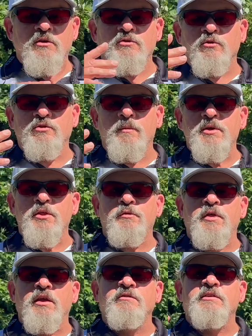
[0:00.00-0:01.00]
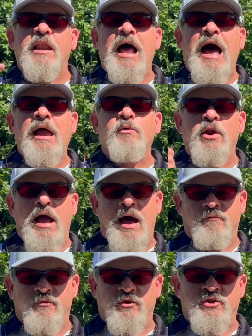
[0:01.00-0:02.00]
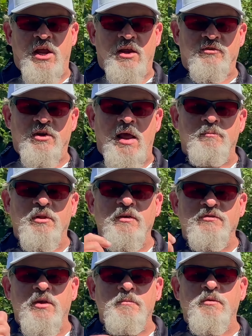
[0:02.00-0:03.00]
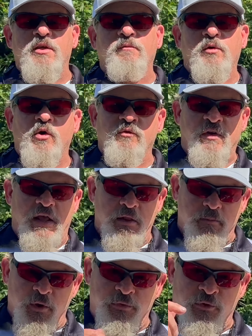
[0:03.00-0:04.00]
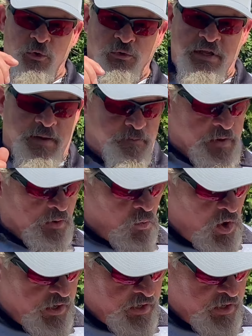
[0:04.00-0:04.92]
So some of the things that I would opt for change, and I believe some of them are available through Tippmann. One